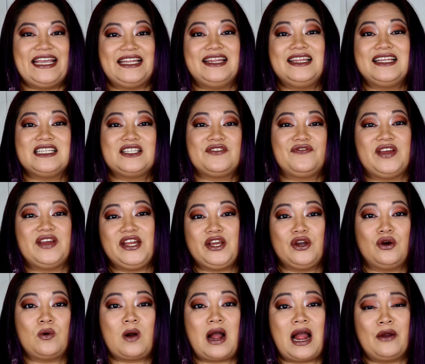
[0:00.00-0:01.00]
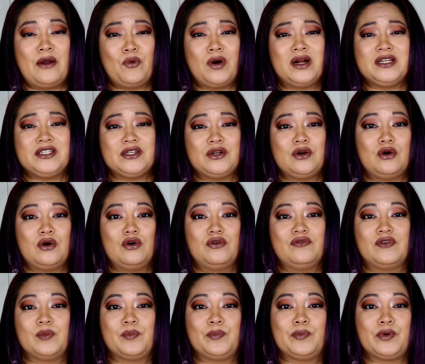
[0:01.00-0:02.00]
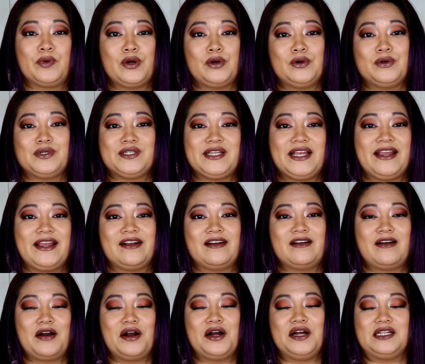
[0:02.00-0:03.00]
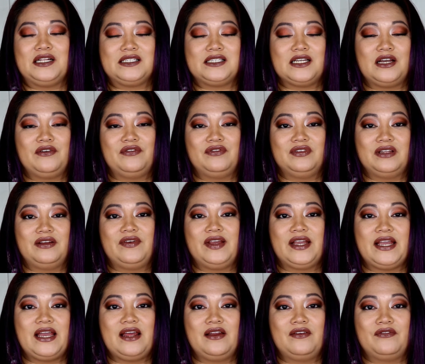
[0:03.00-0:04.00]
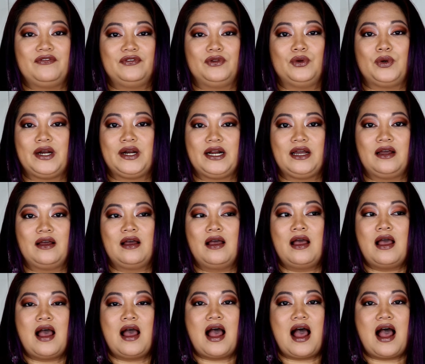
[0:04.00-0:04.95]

In this video, I want to go over pros and cons of living in Florida.